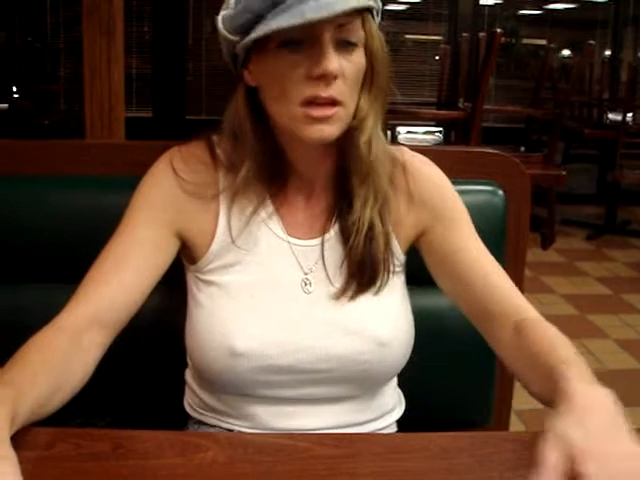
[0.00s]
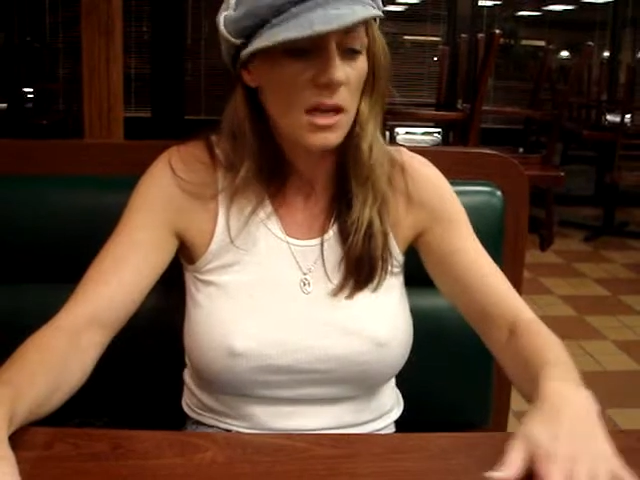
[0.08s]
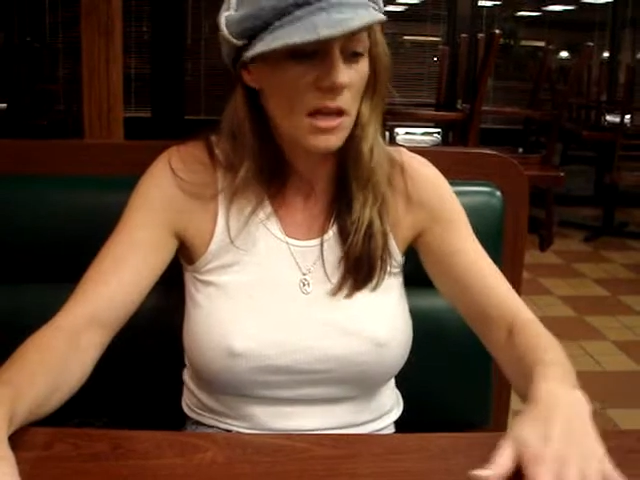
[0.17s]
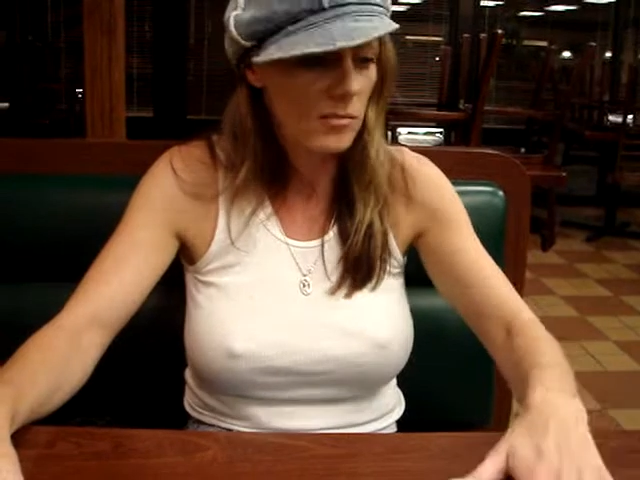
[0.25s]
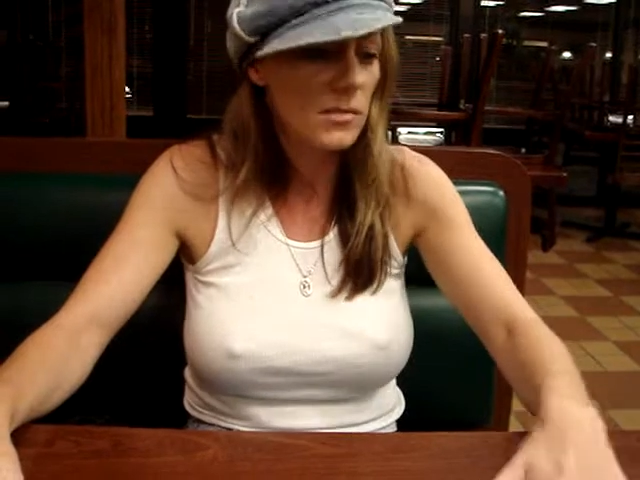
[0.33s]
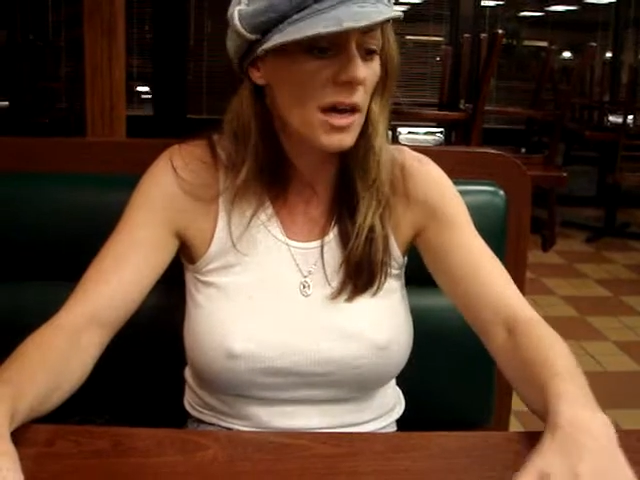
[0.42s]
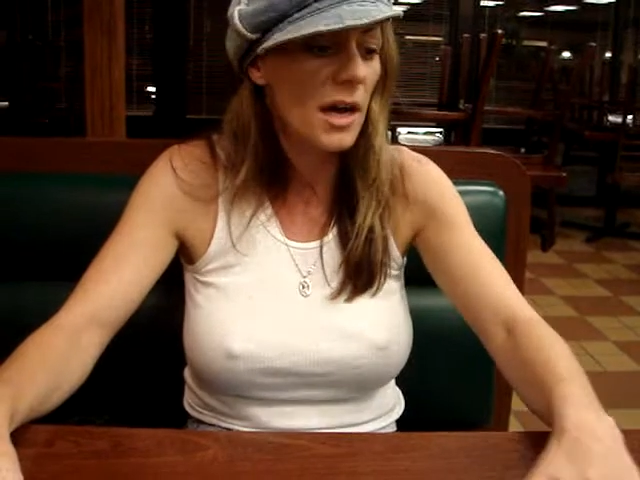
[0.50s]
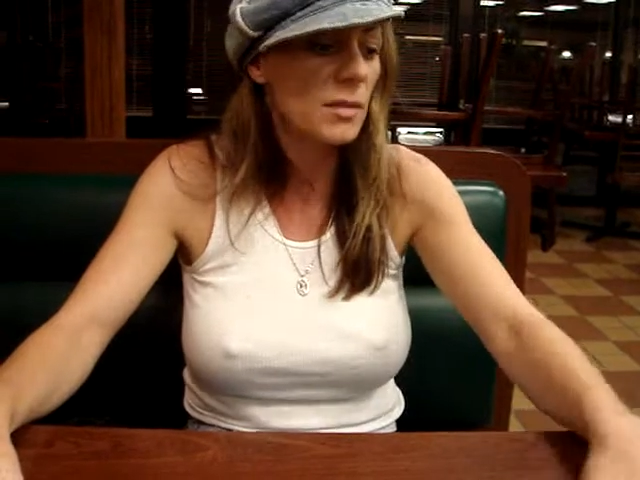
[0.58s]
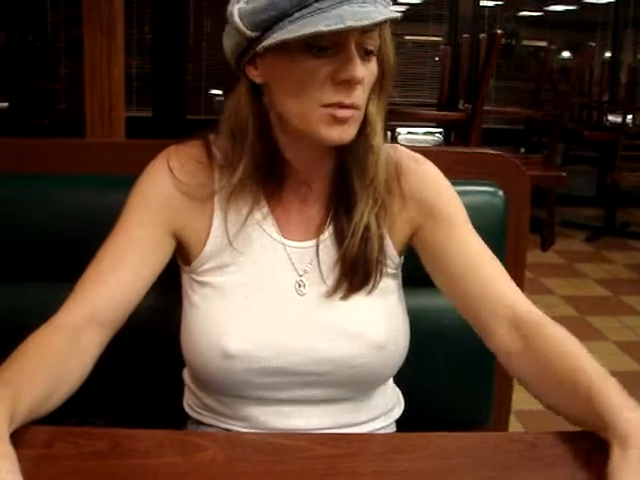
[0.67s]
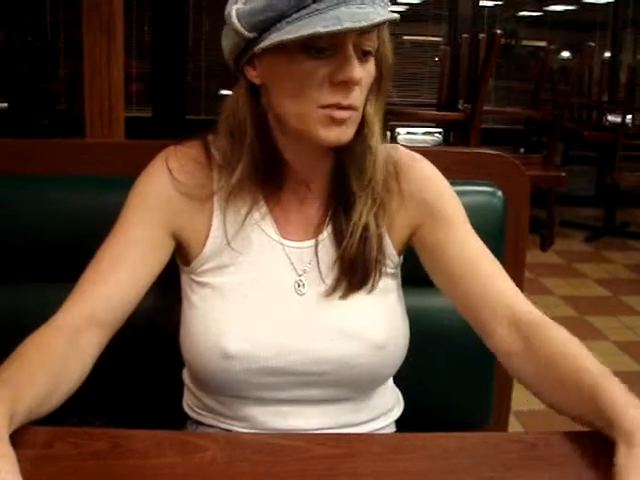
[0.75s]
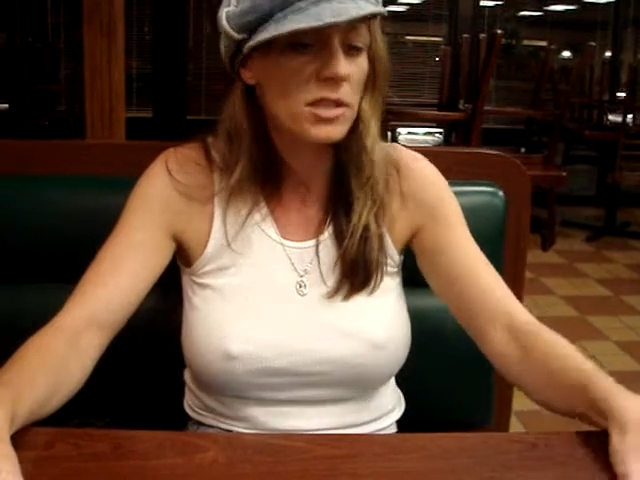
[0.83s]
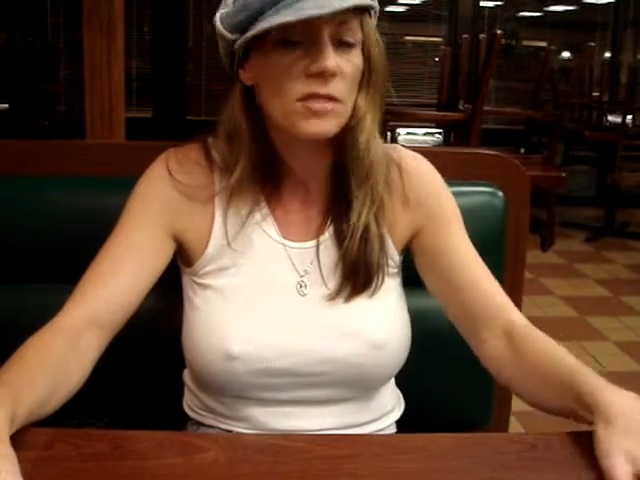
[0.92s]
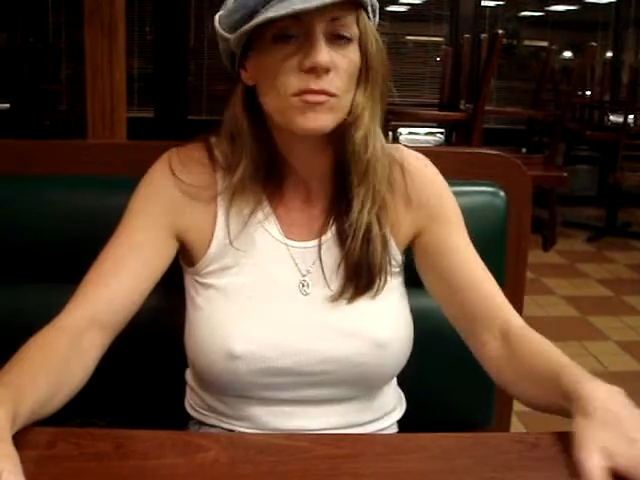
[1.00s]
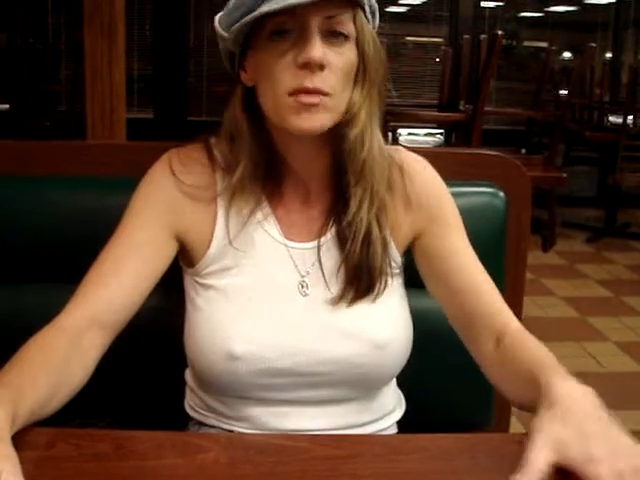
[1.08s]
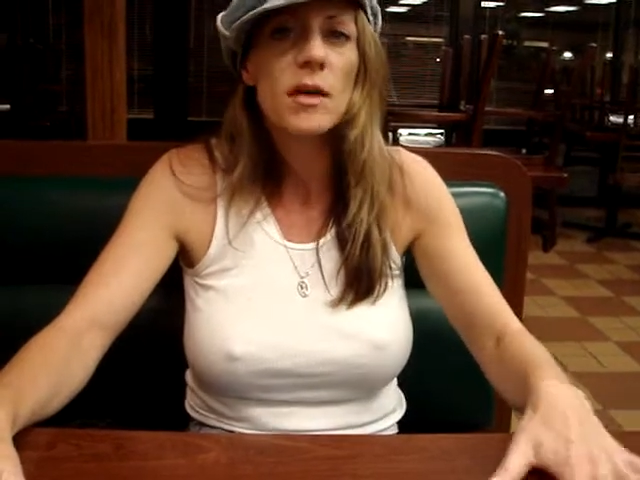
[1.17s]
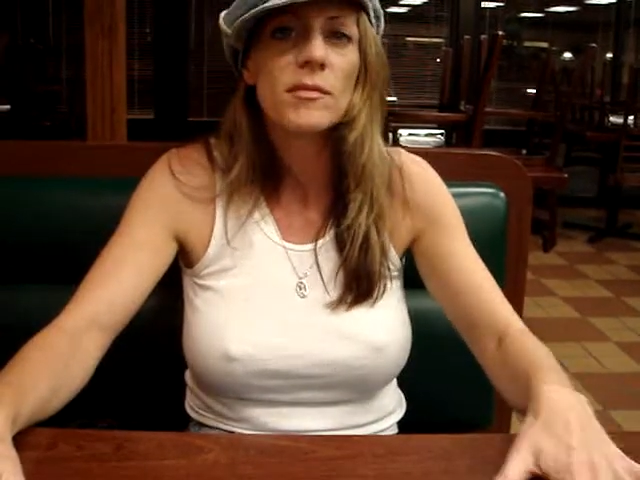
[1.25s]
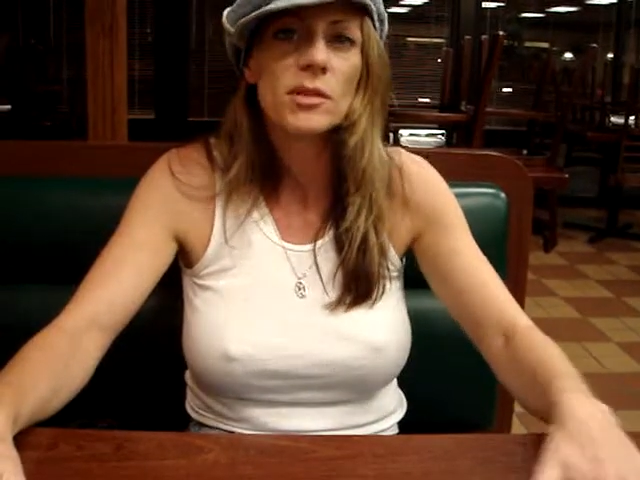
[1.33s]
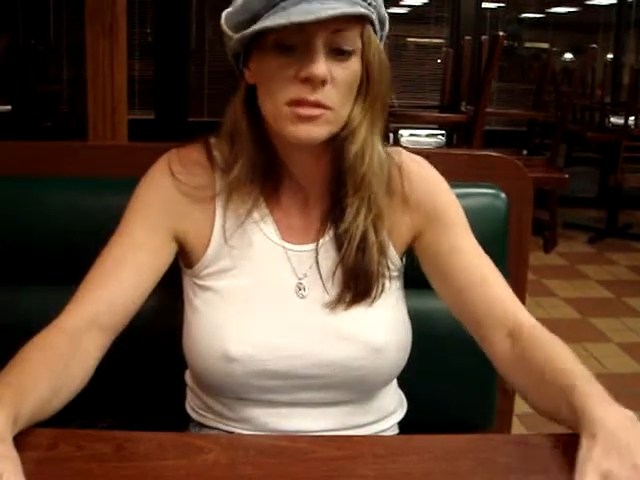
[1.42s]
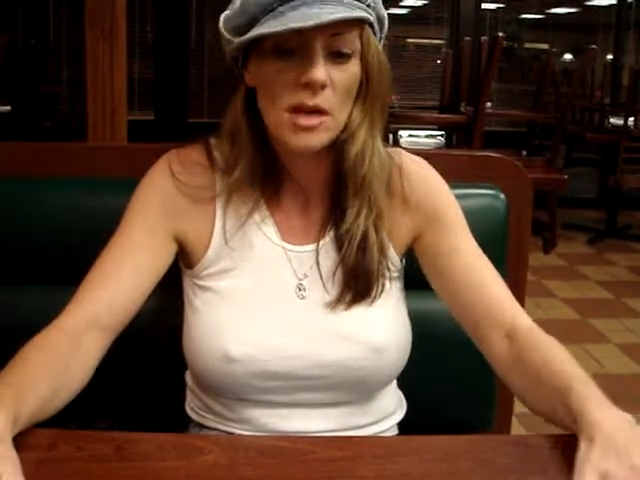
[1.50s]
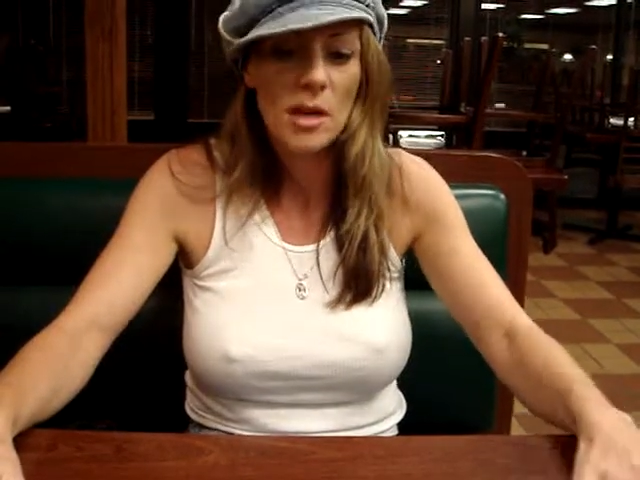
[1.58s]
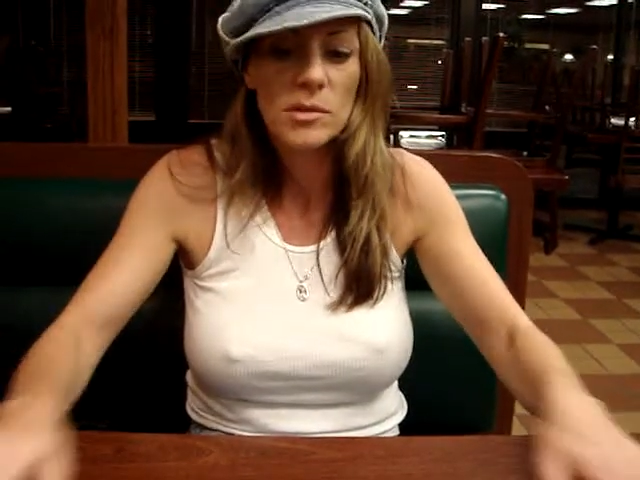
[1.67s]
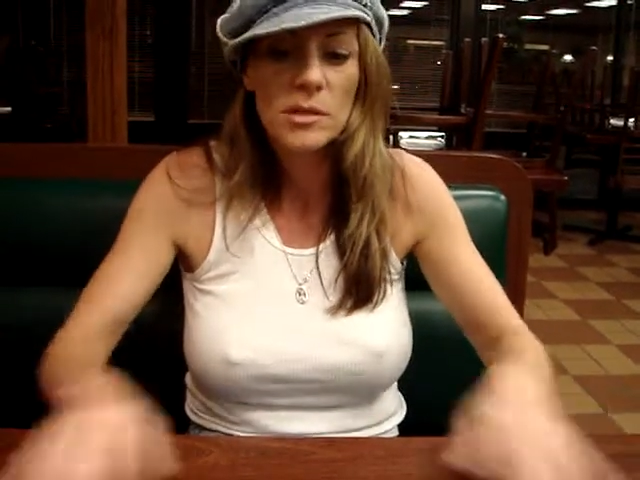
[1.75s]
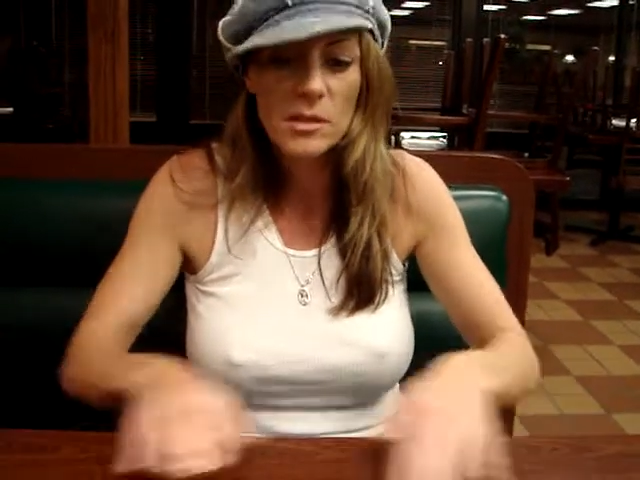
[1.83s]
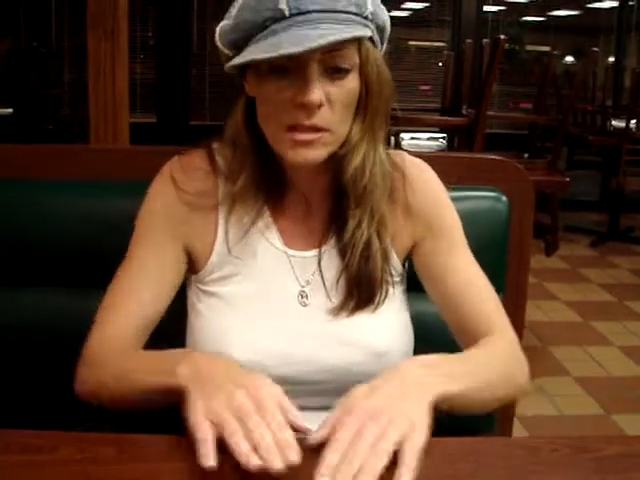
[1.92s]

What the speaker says: and 90% of them have a good time with it.